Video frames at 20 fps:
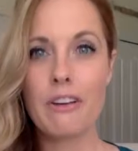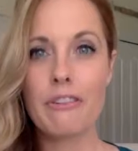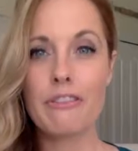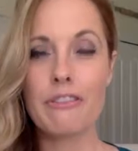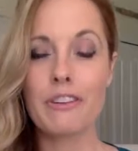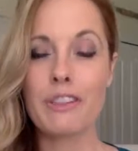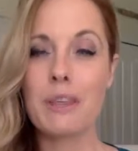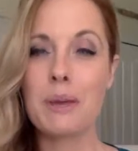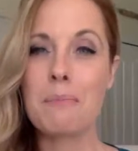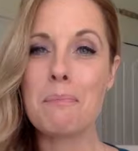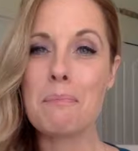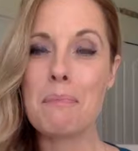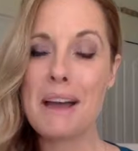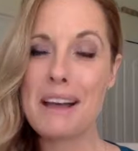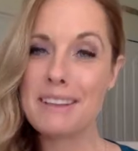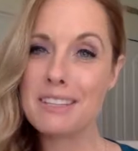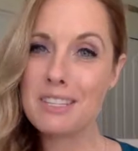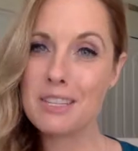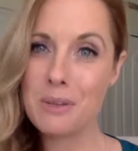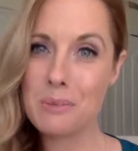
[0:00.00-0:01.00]
For the
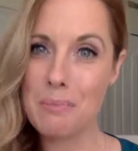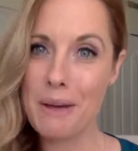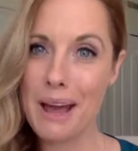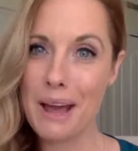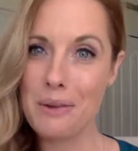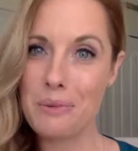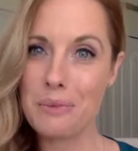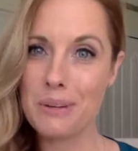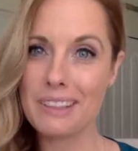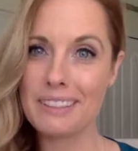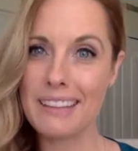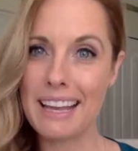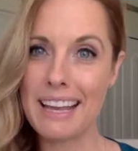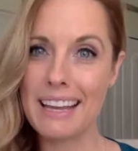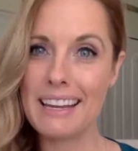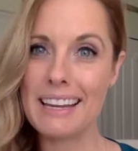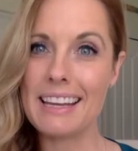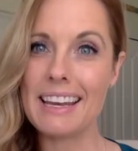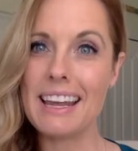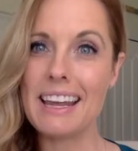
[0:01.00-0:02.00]
best
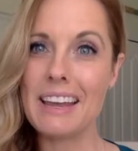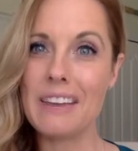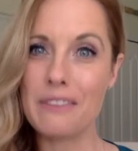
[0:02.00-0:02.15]
pet-related